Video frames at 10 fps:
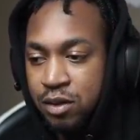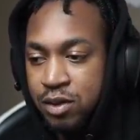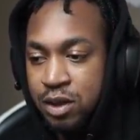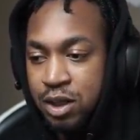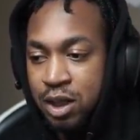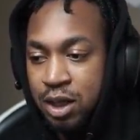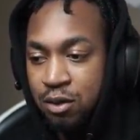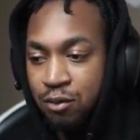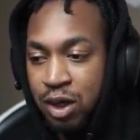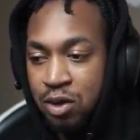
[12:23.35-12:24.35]
See, look at
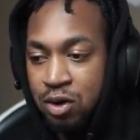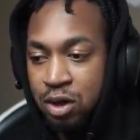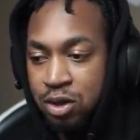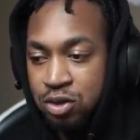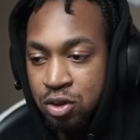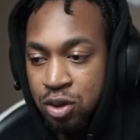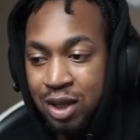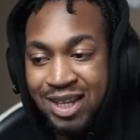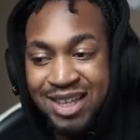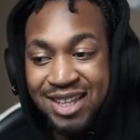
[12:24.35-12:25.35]
the recoil control.
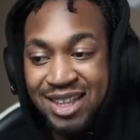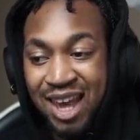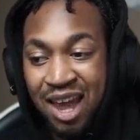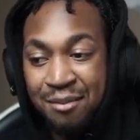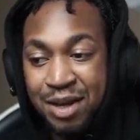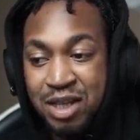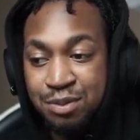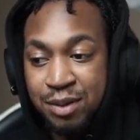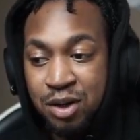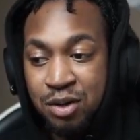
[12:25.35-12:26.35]
Look at the
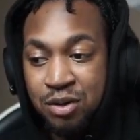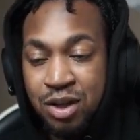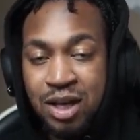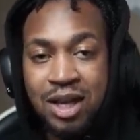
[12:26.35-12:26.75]
damage, bro.